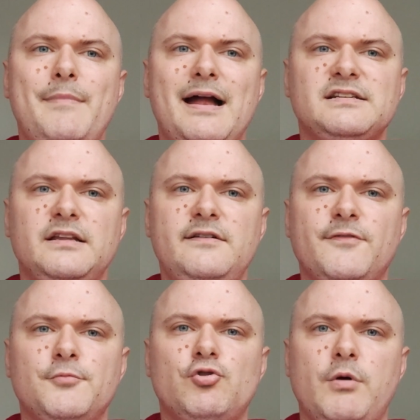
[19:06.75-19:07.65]
Magdalene
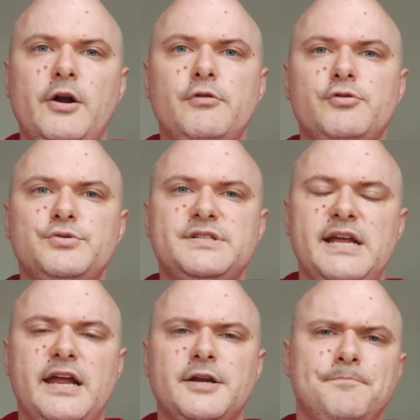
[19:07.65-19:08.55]
from Chrono
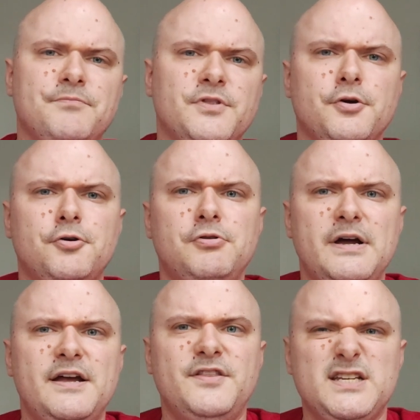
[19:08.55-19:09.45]
Crusade, though
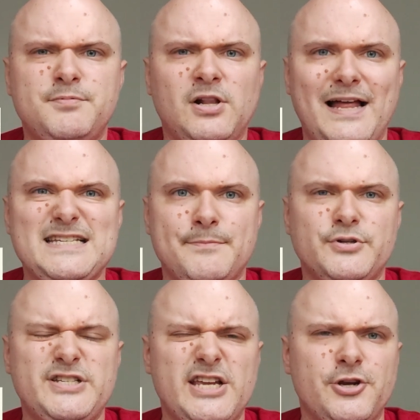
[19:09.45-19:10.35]
this class in
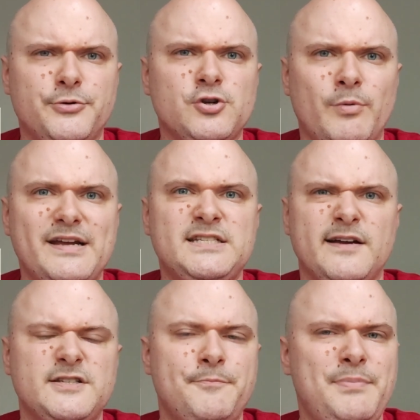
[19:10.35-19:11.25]
particular is quite
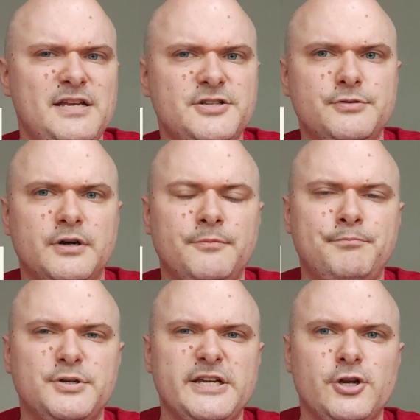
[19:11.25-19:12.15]
tough to pin to a
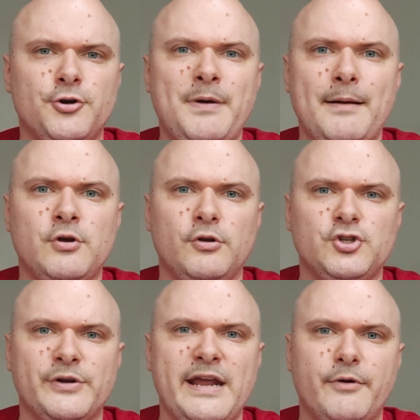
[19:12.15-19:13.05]
particular pop
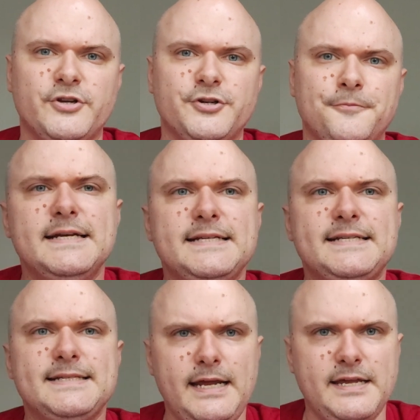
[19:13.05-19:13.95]
culture character.
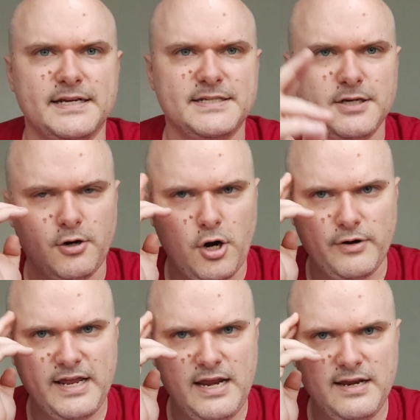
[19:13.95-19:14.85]
Psychics are
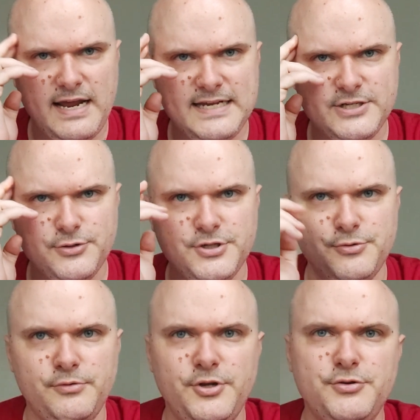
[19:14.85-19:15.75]
arcane casters
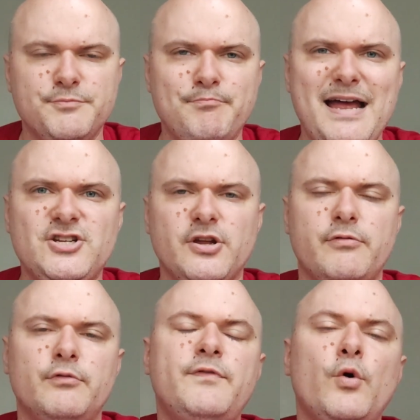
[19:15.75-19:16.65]
who use magic
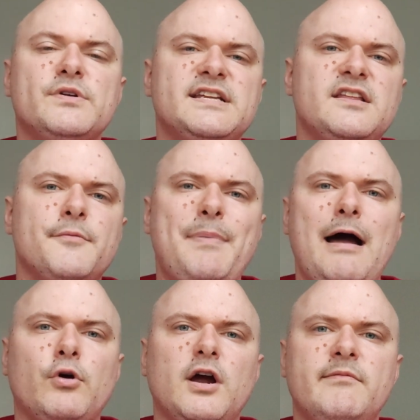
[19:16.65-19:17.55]
through focusing the
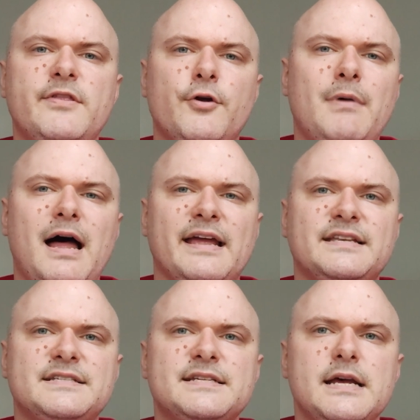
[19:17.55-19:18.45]
power of their
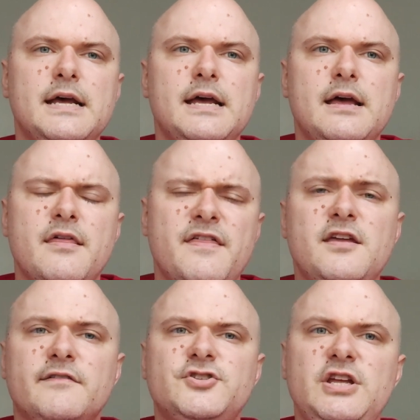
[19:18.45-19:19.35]
minds.
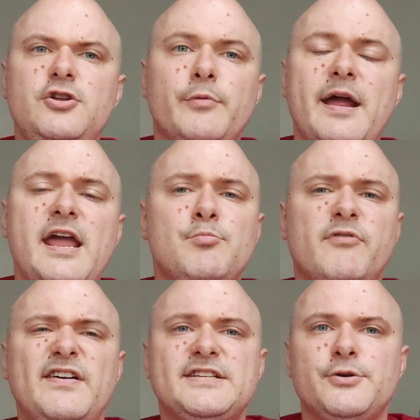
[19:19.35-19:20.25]
Think of Jean Grey and
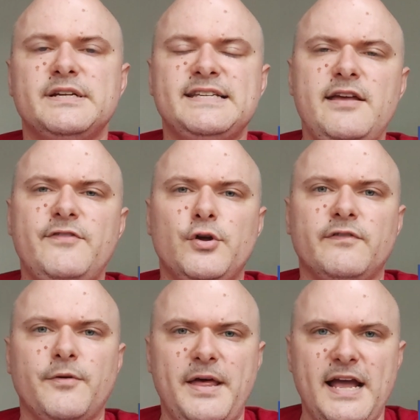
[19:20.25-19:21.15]
Professor
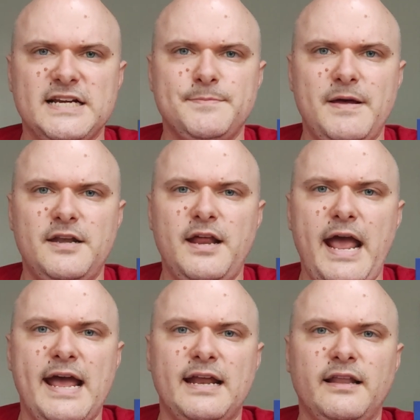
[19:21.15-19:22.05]
Xavier from the X-Men
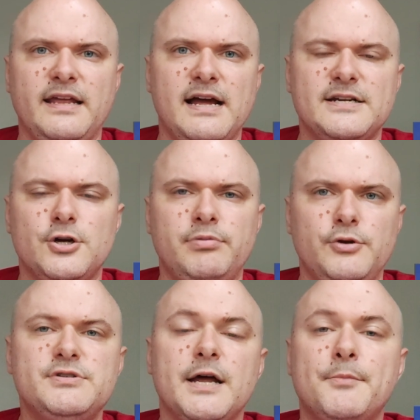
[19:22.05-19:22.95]
and Legato
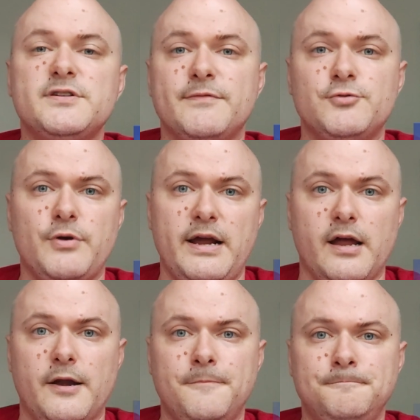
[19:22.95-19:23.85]
Blue Summers from
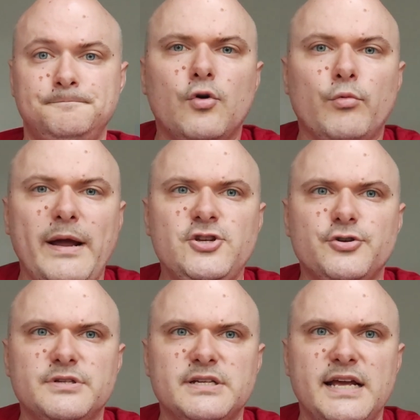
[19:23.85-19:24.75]
Trigun.
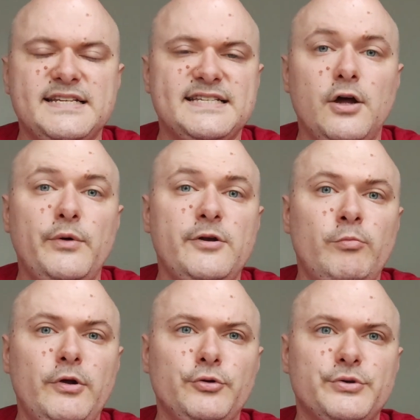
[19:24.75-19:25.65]
Rangers excel
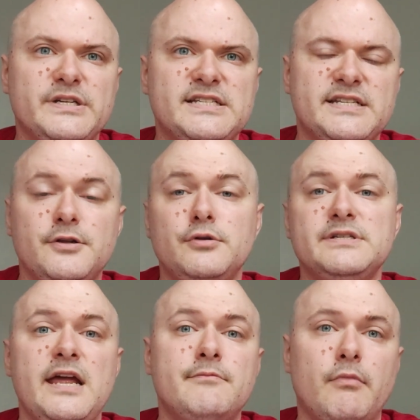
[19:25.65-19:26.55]
in wilderness
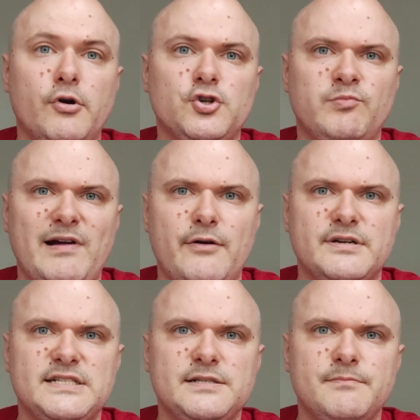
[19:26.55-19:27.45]
skills and martial
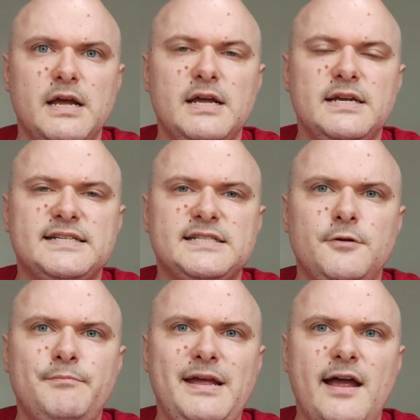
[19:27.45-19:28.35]
prowess.
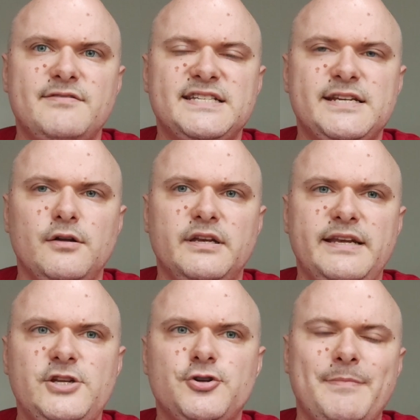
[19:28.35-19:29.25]
Some may have skill in
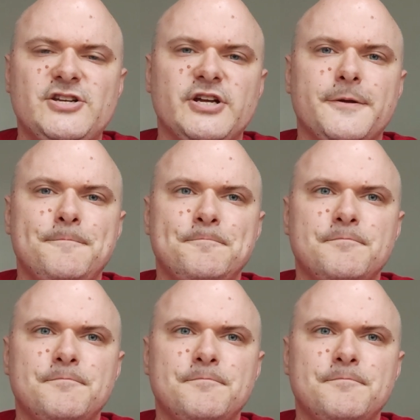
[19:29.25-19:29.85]
nature magic.